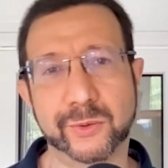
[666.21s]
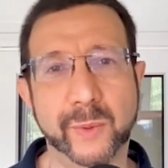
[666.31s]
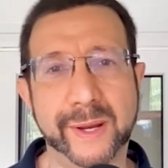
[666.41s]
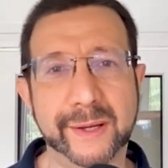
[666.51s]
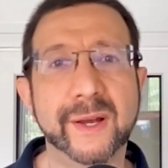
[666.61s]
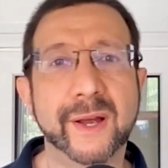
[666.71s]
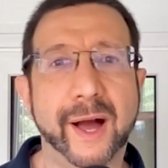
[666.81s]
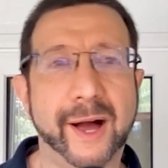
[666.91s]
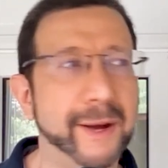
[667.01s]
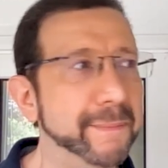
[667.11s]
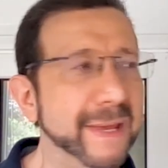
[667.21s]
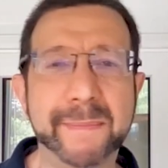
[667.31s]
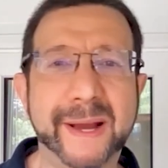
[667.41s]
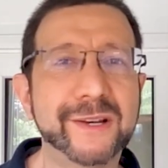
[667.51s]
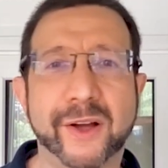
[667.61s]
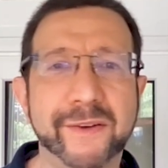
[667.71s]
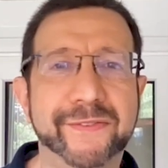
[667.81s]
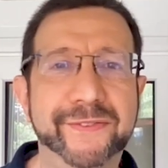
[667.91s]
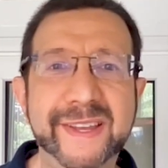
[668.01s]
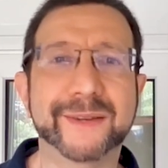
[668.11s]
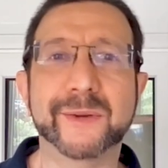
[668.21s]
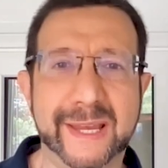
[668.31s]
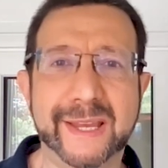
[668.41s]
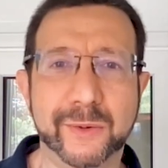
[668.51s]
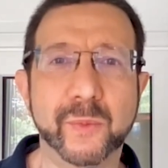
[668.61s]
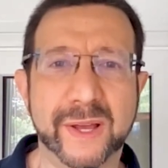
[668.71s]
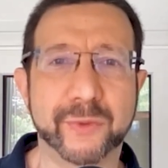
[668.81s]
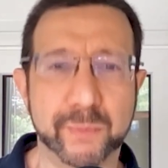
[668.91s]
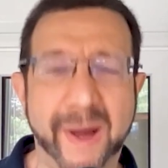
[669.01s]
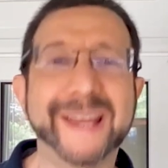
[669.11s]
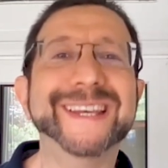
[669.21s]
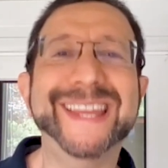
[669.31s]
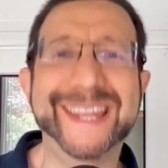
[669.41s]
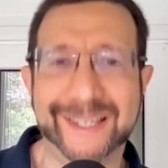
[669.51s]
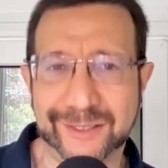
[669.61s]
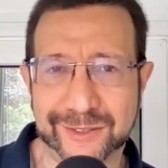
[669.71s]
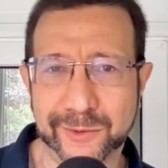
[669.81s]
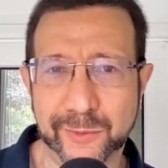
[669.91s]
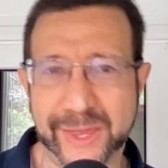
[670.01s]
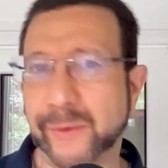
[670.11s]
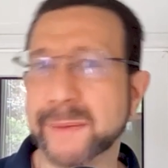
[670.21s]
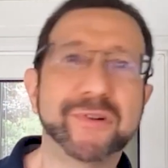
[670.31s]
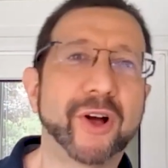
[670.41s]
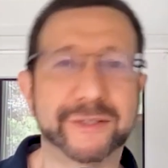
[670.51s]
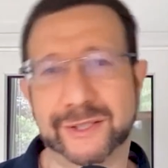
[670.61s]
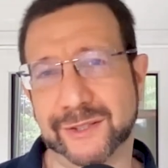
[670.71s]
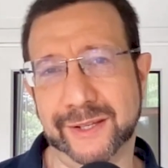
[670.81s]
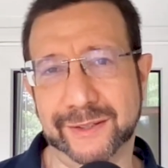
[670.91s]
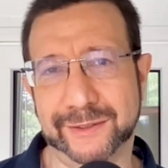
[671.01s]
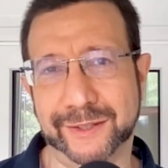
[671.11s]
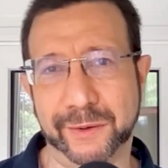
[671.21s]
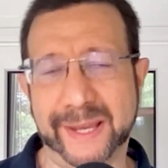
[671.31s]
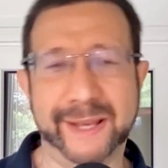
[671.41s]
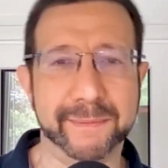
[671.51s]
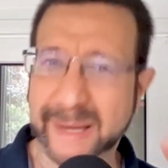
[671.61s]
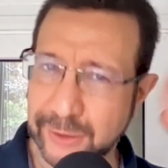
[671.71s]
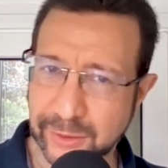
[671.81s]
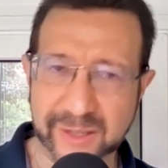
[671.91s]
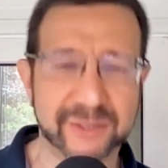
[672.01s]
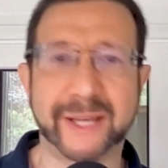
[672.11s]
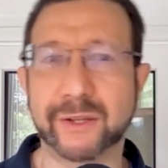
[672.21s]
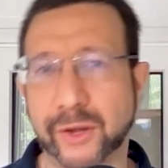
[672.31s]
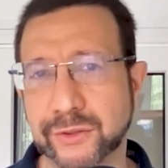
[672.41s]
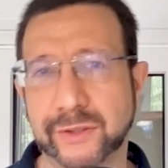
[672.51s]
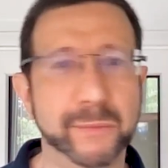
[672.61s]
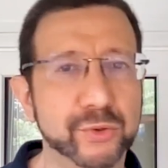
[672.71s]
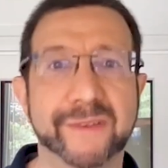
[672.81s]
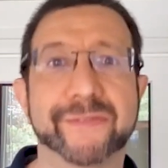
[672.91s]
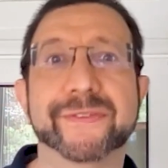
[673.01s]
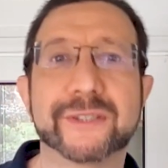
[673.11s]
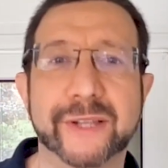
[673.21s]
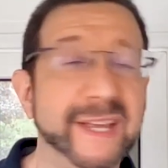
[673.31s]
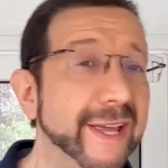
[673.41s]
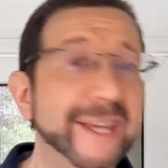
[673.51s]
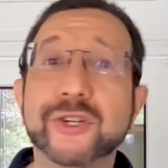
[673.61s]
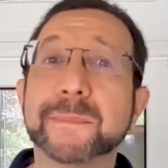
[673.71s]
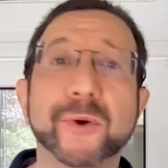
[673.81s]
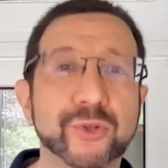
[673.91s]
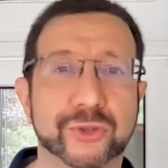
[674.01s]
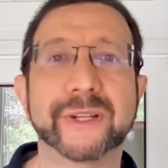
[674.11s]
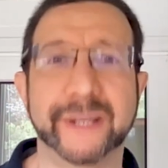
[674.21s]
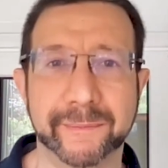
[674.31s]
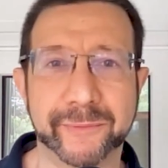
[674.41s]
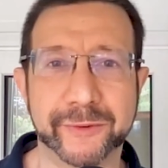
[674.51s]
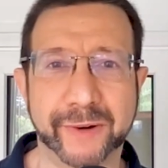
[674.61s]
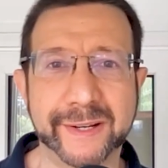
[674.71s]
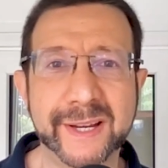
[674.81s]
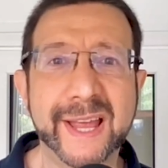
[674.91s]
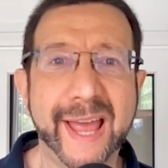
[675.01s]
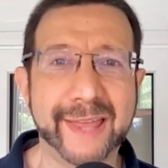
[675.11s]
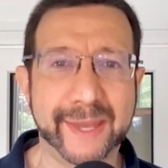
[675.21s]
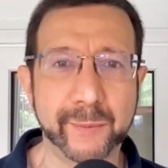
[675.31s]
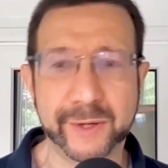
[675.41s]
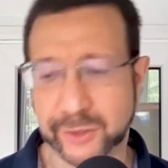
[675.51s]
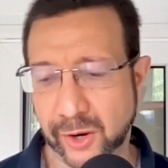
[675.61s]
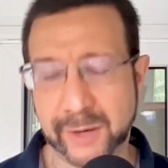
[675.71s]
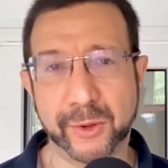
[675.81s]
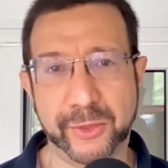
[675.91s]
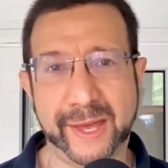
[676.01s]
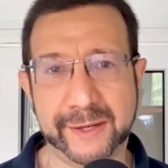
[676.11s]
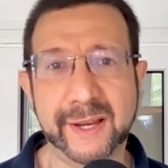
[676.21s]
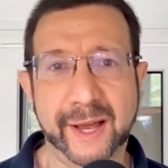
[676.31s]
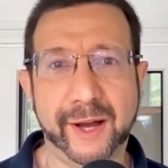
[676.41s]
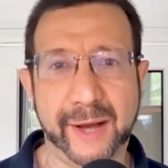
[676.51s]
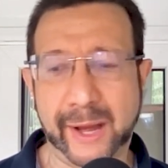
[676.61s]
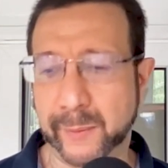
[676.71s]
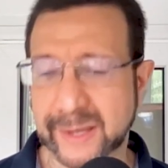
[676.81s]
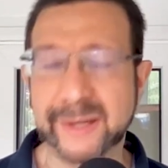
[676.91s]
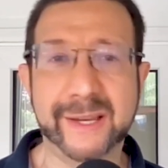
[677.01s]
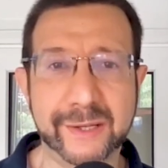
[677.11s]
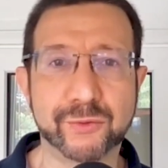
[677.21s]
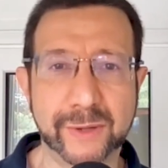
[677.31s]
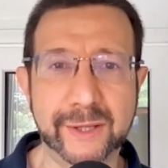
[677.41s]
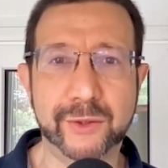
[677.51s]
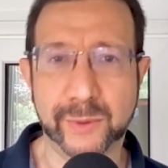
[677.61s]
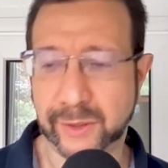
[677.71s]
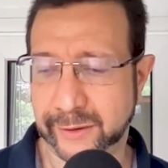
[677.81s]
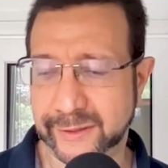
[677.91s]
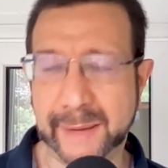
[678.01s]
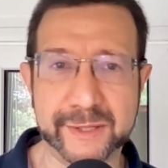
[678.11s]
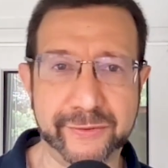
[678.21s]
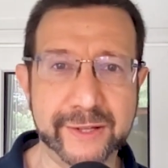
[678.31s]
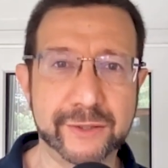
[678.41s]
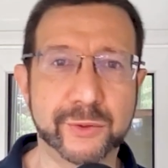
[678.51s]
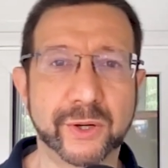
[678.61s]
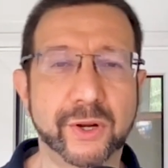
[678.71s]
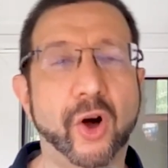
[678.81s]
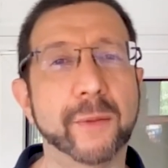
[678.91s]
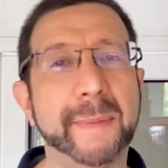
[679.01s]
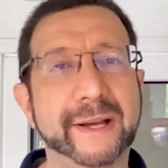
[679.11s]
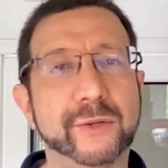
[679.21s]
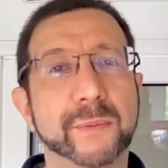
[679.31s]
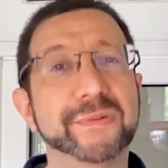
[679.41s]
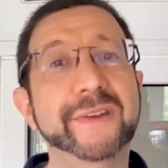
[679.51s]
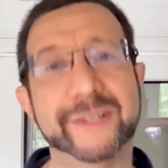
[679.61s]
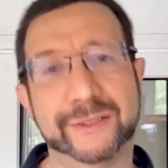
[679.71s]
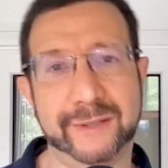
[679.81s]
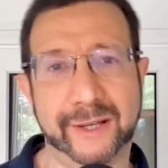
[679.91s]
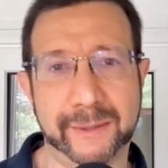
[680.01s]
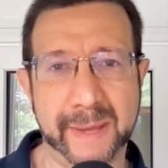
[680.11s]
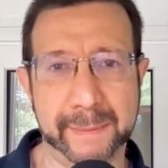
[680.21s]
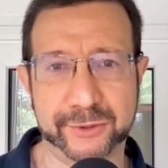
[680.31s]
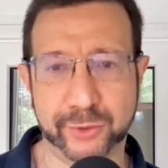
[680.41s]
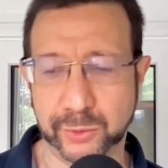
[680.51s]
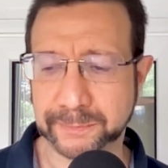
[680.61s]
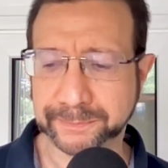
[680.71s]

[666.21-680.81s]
way, it might not fit in with my needs, with how I process things, again, mentally, psychologically, emotionally, physically, interpersonally. Right. And we're going to talk about that, how it is really doing a lot of damage. If I can just do a call back to a previous episode,